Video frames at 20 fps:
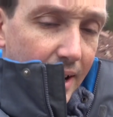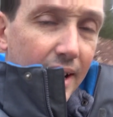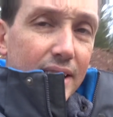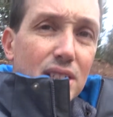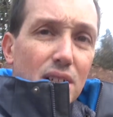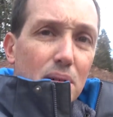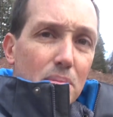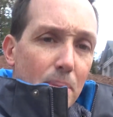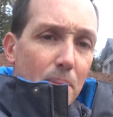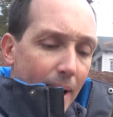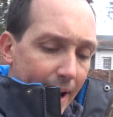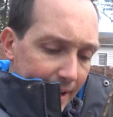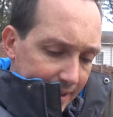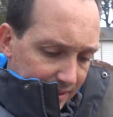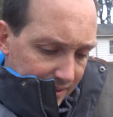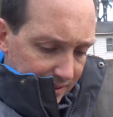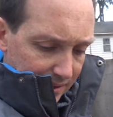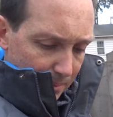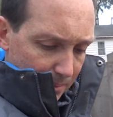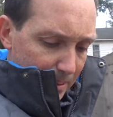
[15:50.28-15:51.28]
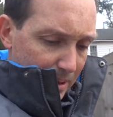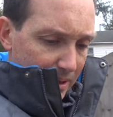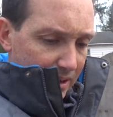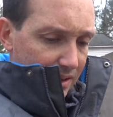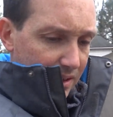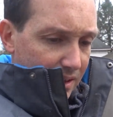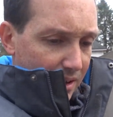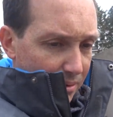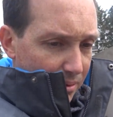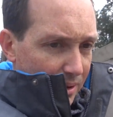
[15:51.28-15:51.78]
I shall be back in a little bit.
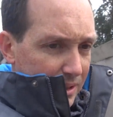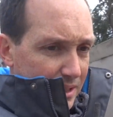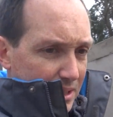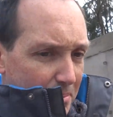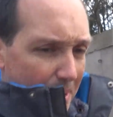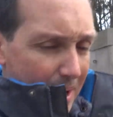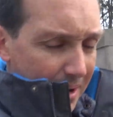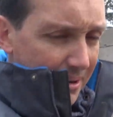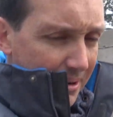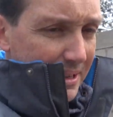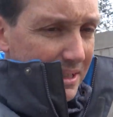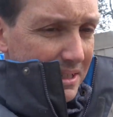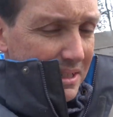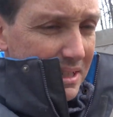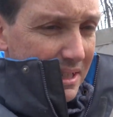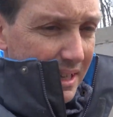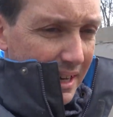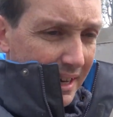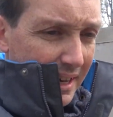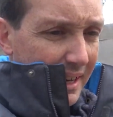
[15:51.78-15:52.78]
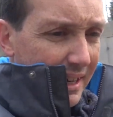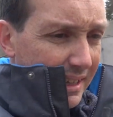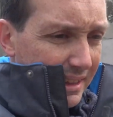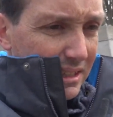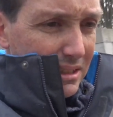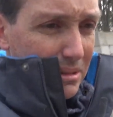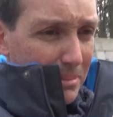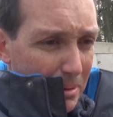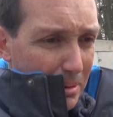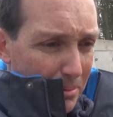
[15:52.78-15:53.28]
Gonna go run some errands, and this will